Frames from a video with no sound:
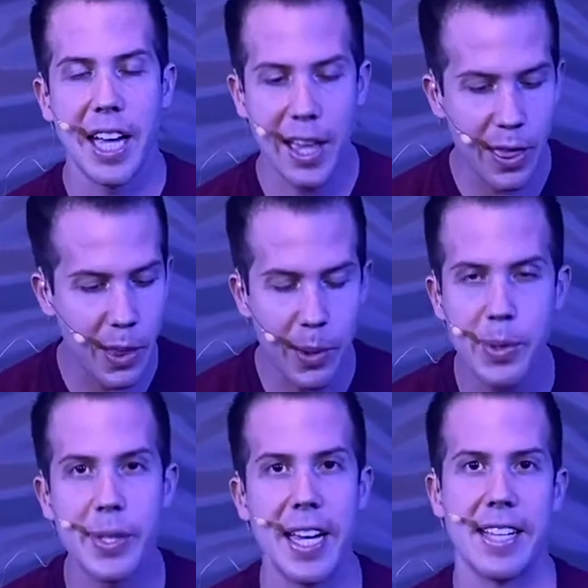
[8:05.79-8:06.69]

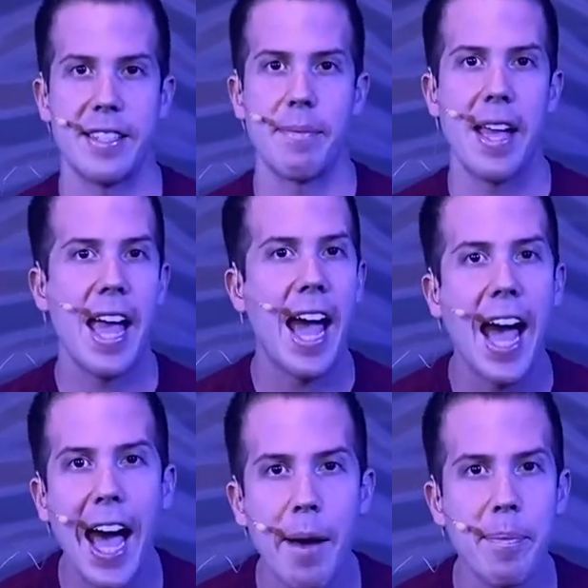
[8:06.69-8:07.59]
Enthusiasm,
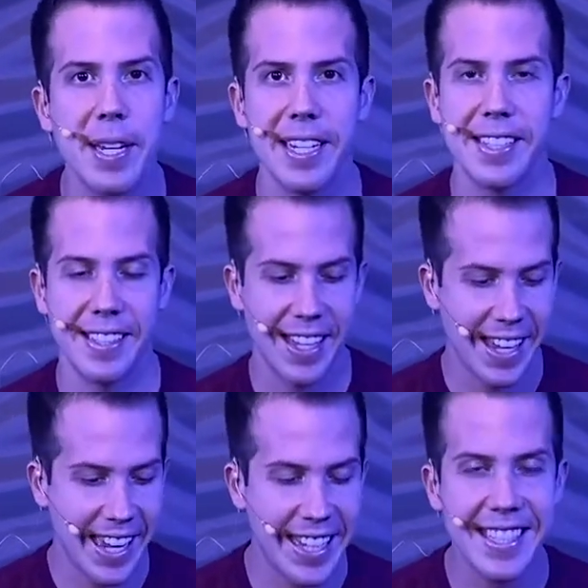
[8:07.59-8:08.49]
happiness,
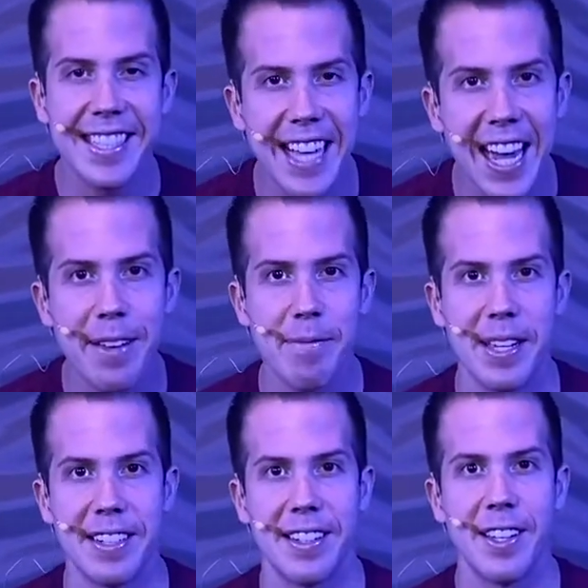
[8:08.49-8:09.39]

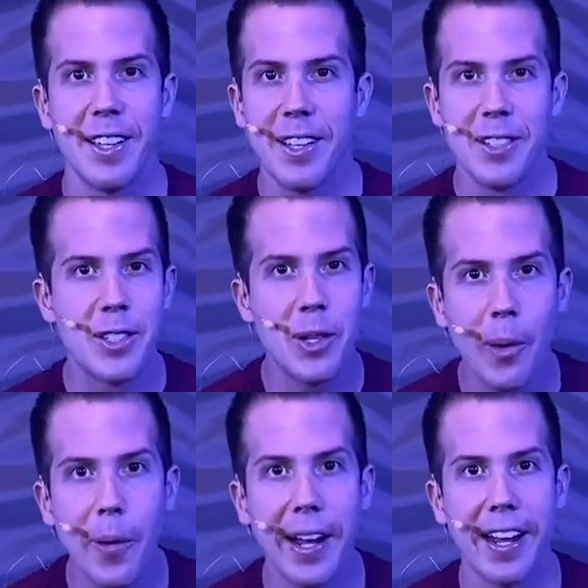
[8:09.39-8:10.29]
excitement,
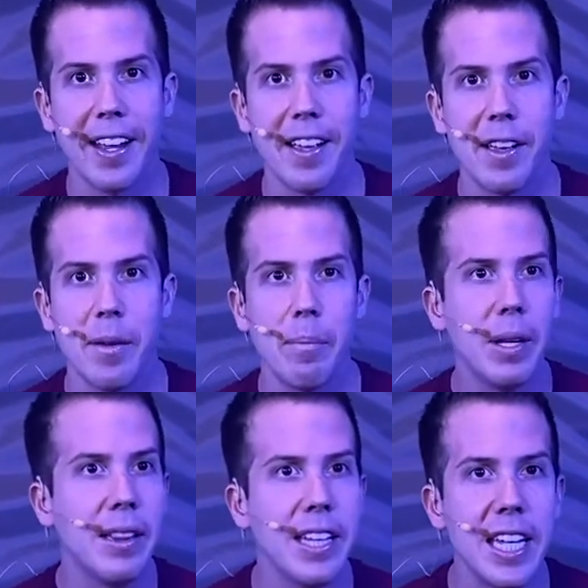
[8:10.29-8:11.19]
joy,
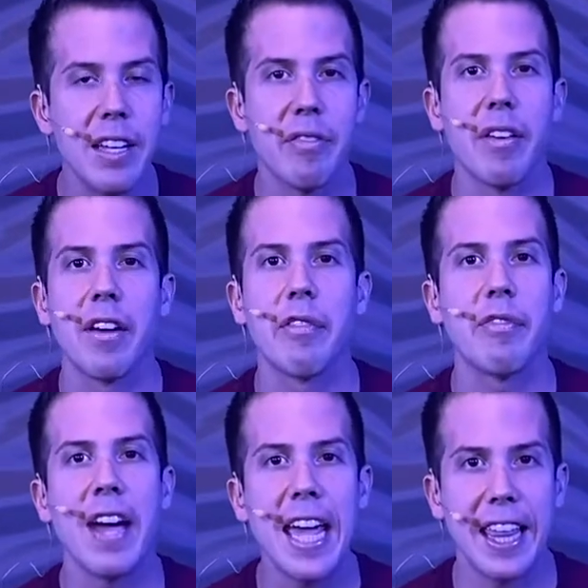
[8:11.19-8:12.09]
belief,
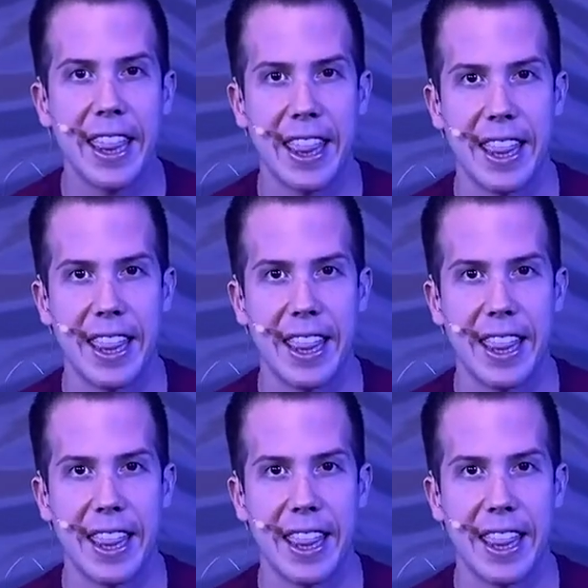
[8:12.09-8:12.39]
faith.